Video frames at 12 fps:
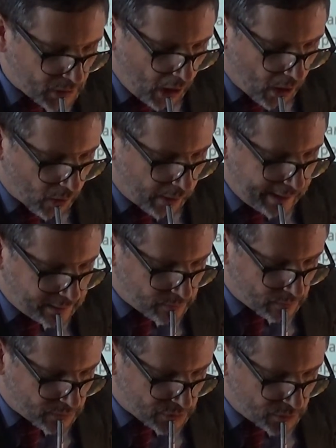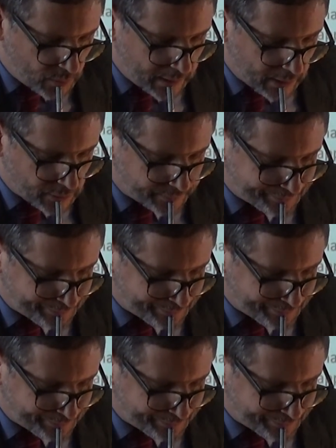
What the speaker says: All right, let's see what else.